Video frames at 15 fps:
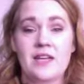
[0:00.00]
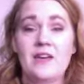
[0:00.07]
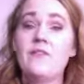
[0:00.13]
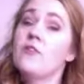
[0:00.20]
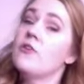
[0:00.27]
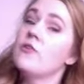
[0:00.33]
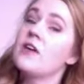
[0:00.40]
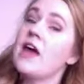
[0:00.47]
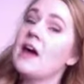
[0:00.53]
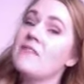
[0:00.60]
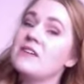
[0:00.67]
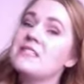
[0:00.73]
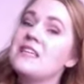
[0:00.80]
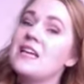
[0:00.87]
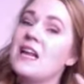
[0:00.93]
even though they
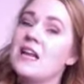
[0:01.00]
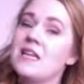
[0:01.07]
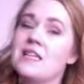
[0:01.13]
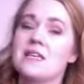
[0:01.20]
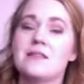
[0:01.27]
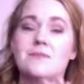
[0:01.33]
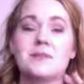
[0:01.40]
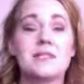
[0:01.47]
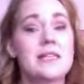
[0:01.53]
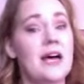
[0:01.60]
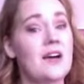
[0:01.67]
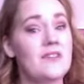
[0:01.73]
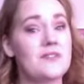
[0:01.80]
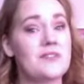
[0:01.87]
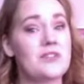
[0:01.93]
haven't done anything
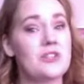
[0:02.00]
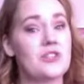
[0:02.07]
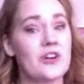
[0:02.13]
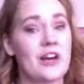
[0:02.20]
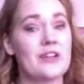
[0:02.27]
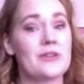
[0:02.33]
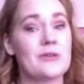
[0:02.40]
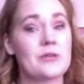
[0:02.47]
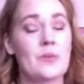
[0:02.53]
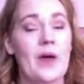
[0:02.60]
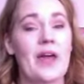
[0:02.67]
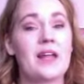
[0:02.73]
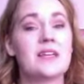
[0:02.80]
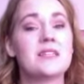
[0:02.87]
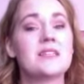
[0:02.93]
themselves to try to lose
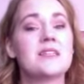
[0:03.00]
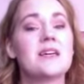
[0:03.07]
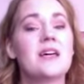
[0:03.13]
weight.